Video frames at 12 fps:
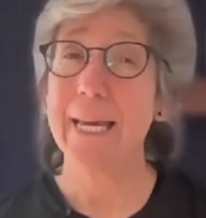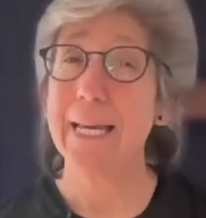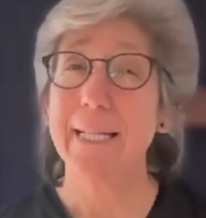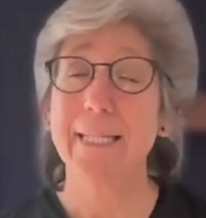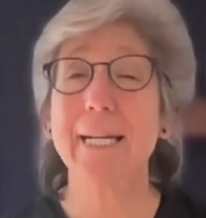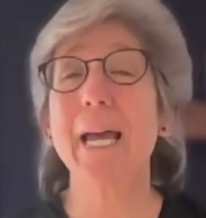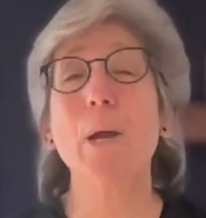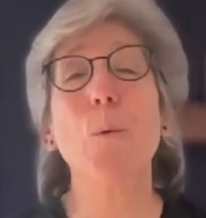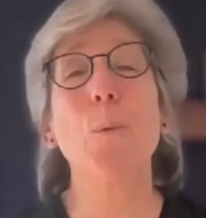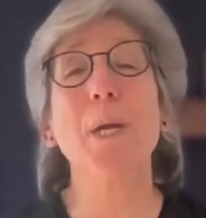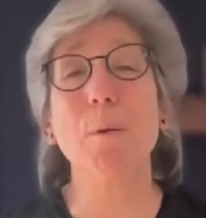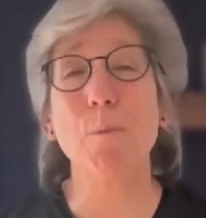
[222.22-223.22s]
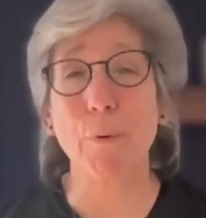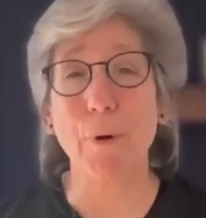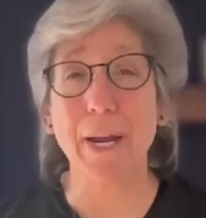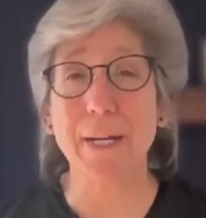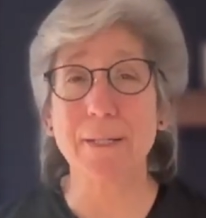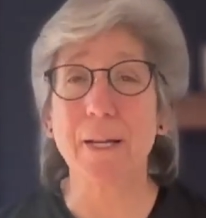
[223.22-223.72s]
Today, we
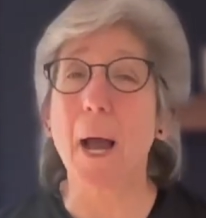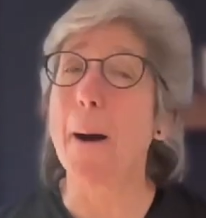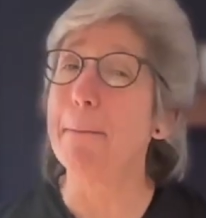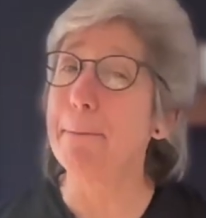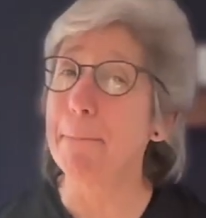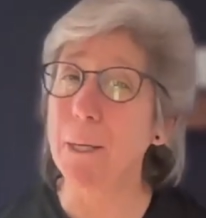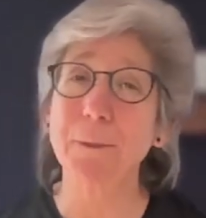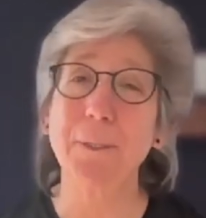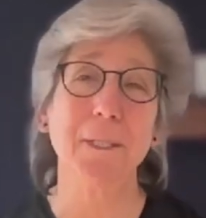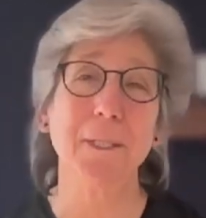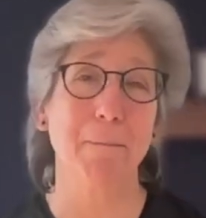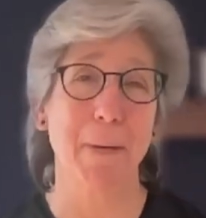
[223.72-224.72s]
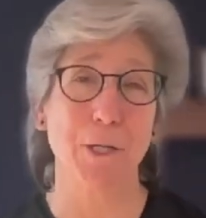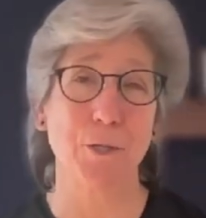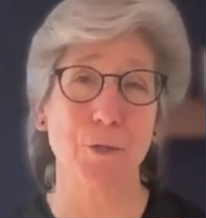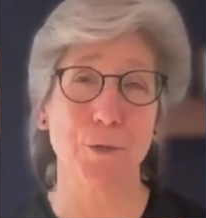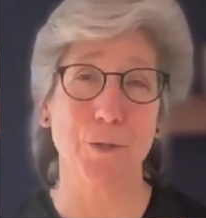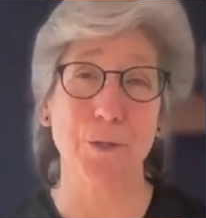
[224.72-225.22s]
embrace a
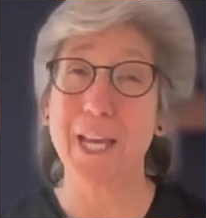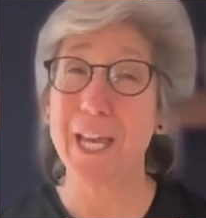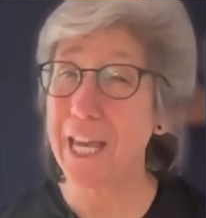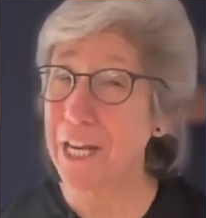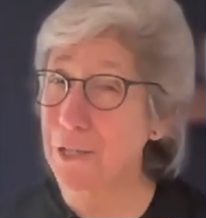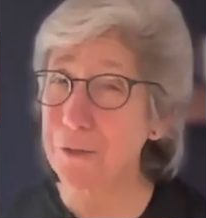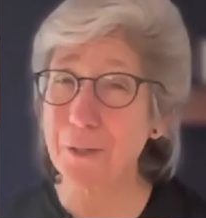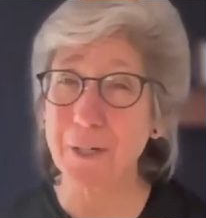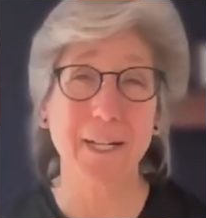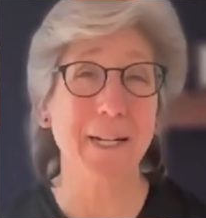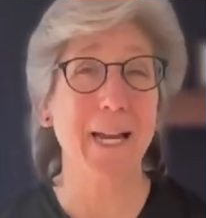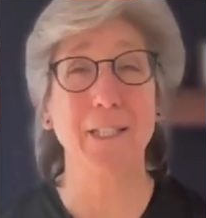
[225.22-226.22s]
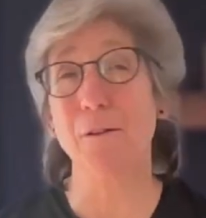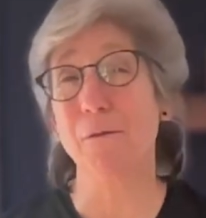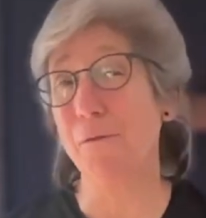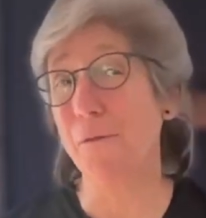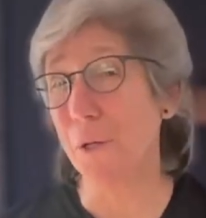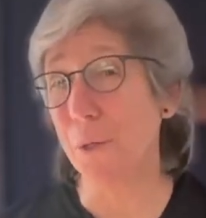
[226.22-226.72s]
multidimensional,
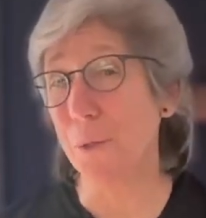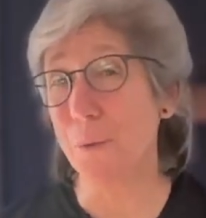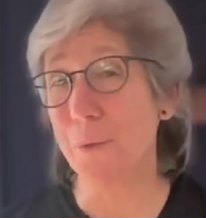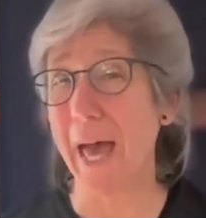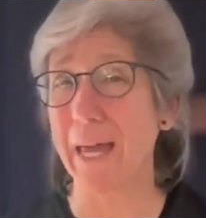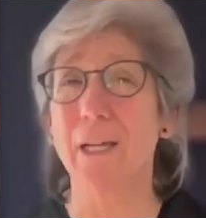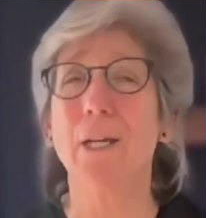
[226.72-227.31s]
interconnected view that